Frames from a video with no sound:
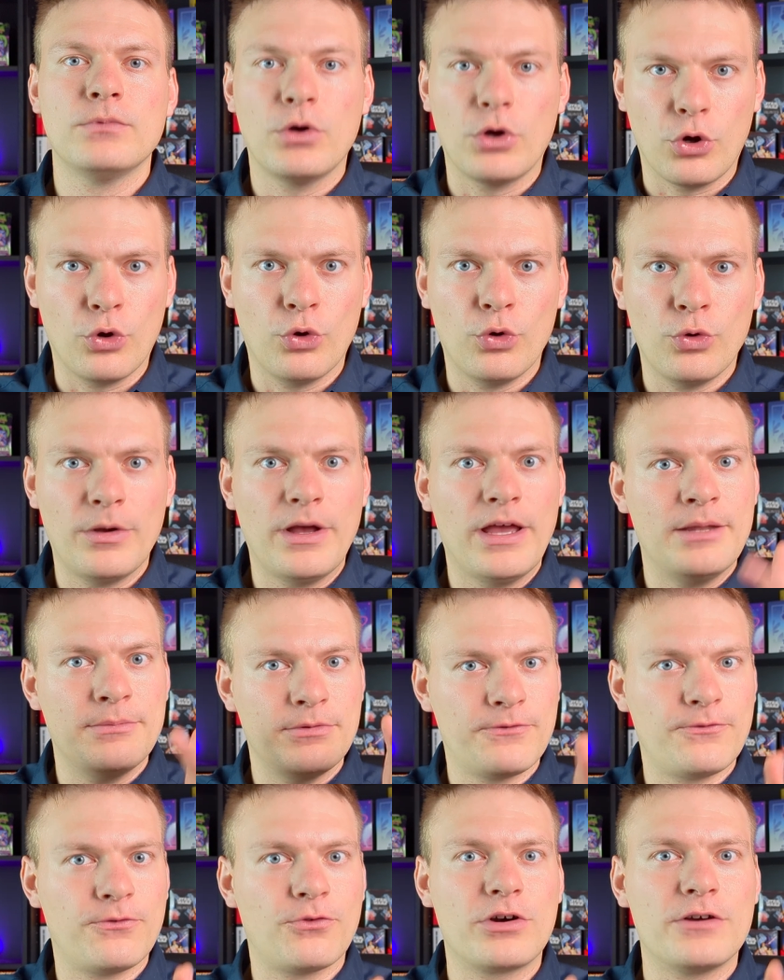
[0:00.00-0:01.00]
Oh, and
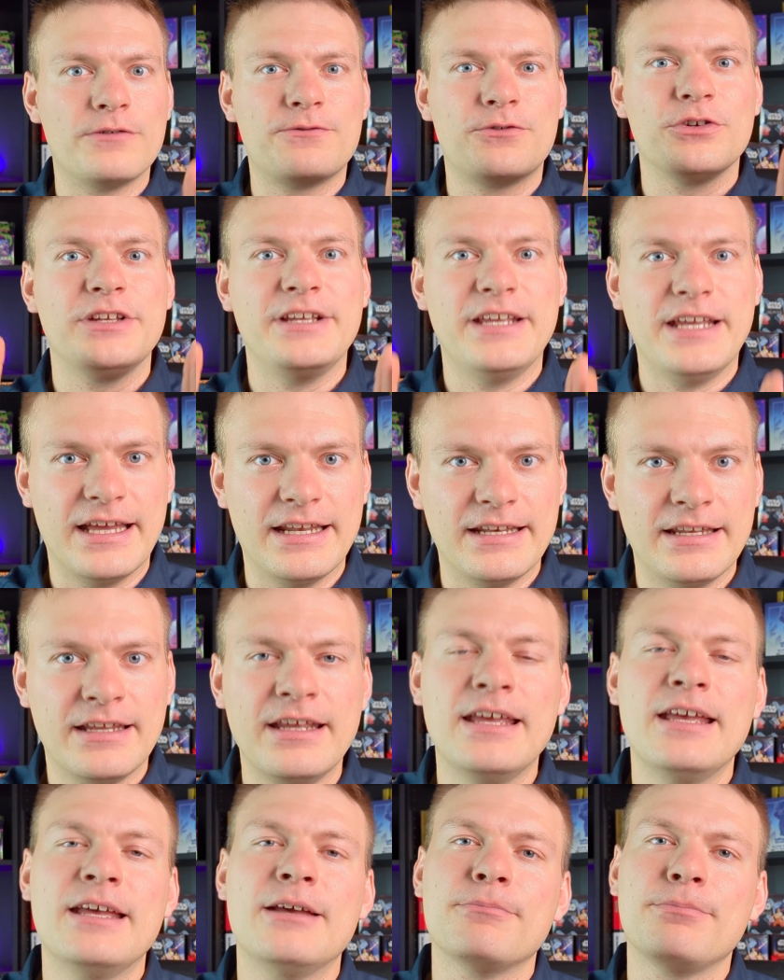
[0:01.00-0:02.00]
before I forget,
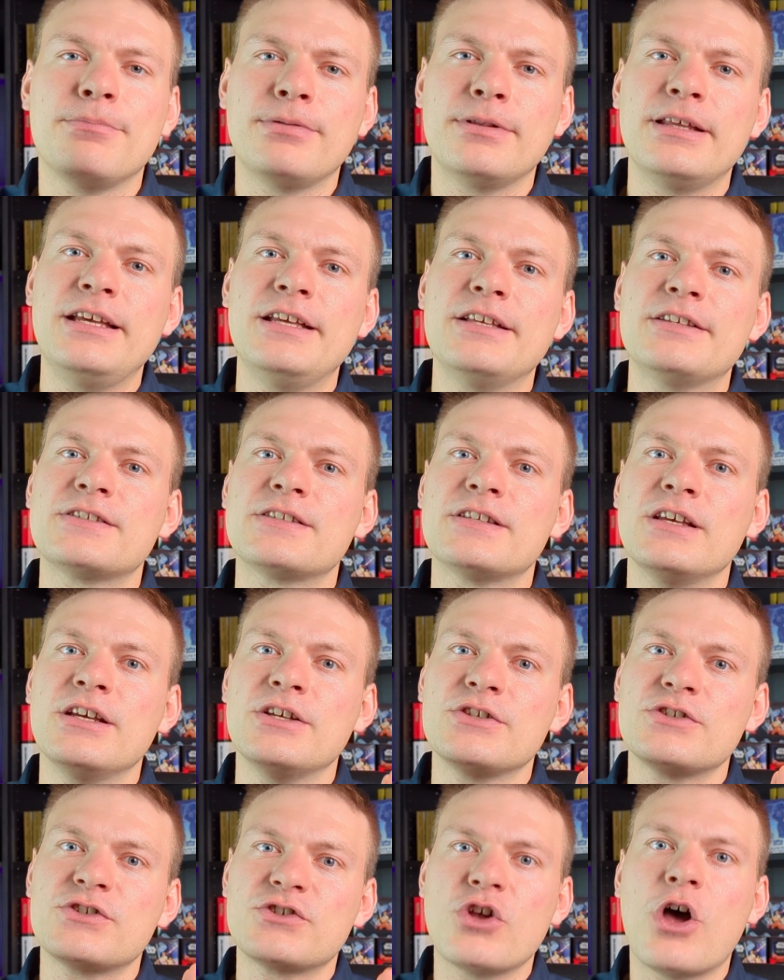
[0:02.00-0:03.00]
please
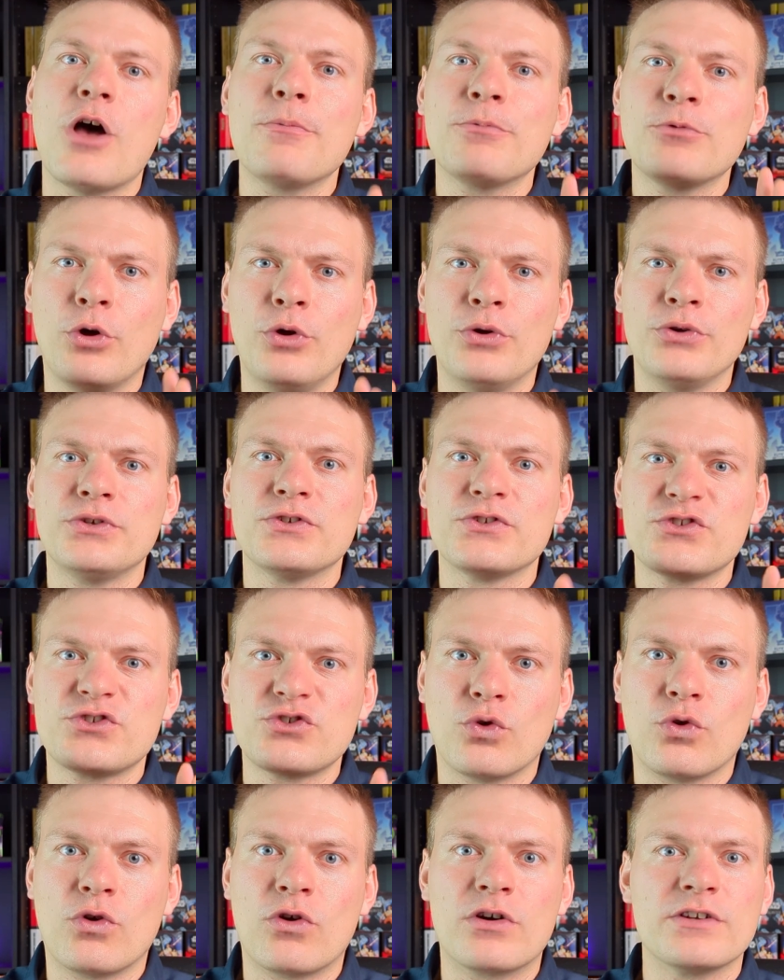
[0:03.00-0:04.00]
stop going to
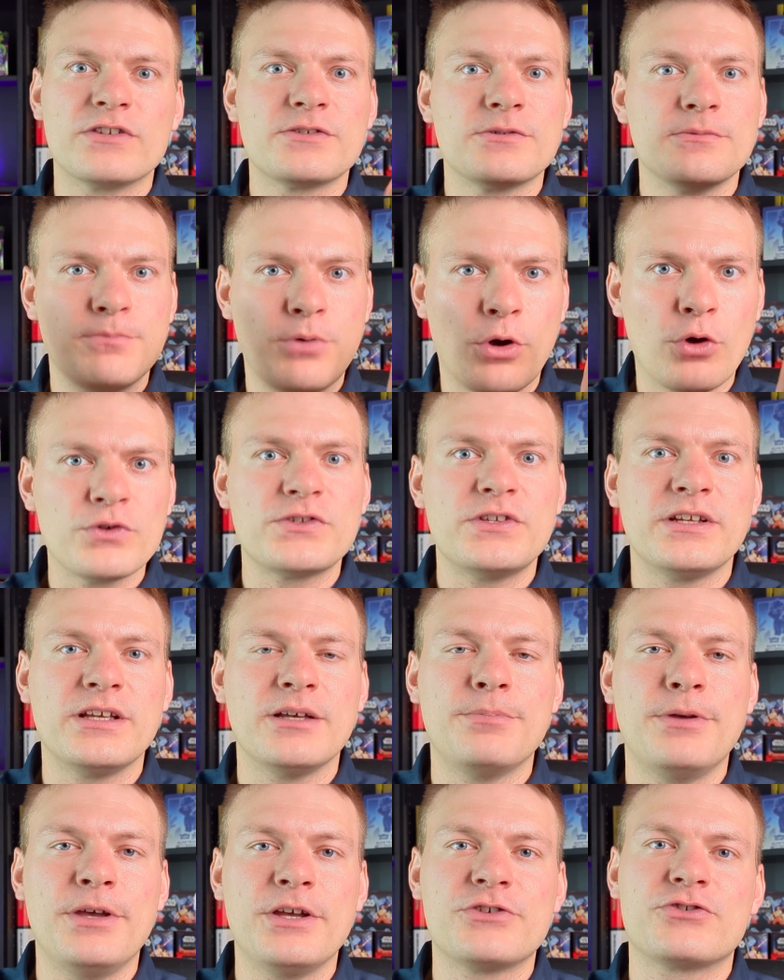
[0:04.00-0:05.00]
stores, posting a
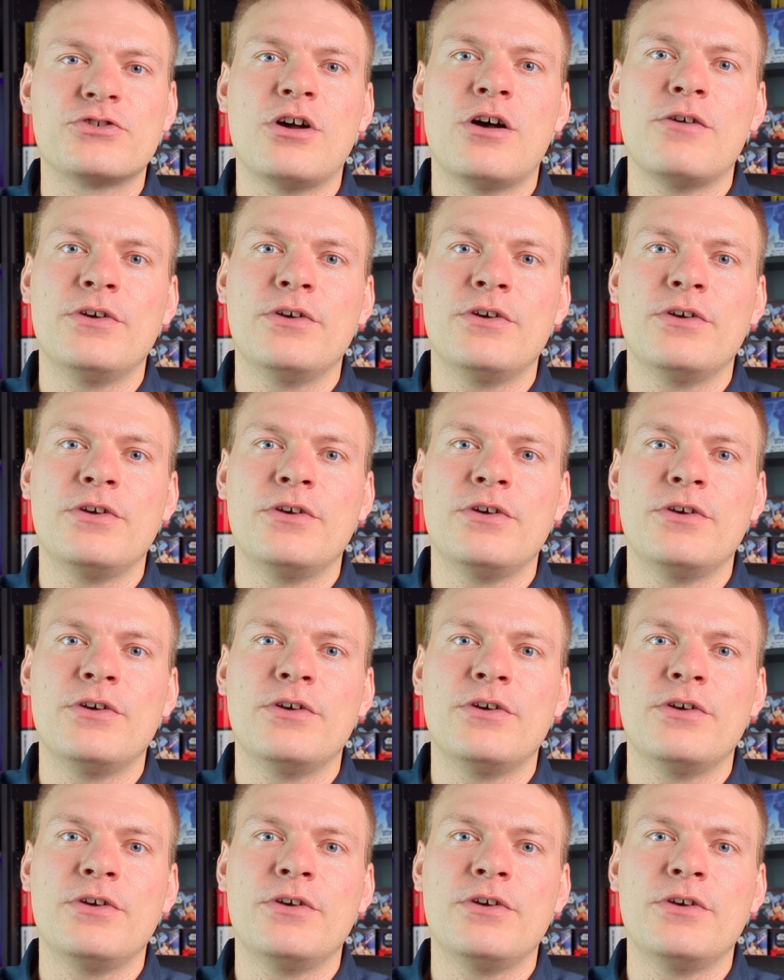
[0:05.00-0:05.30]
picture of